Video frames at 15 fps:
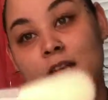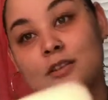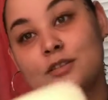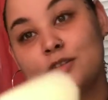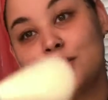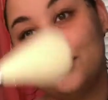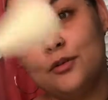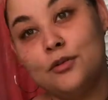
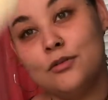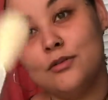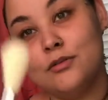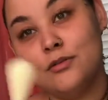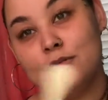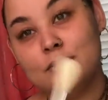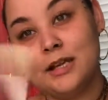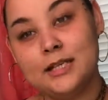
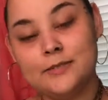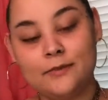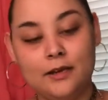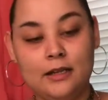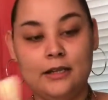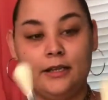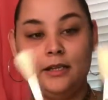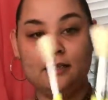so nice for
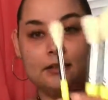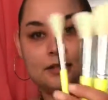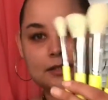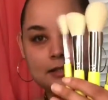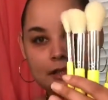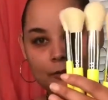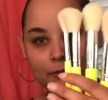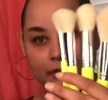highlighting. This
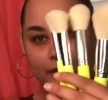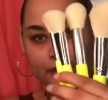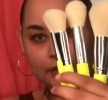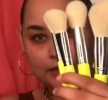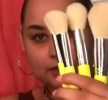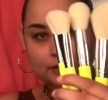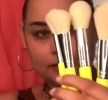is how big it is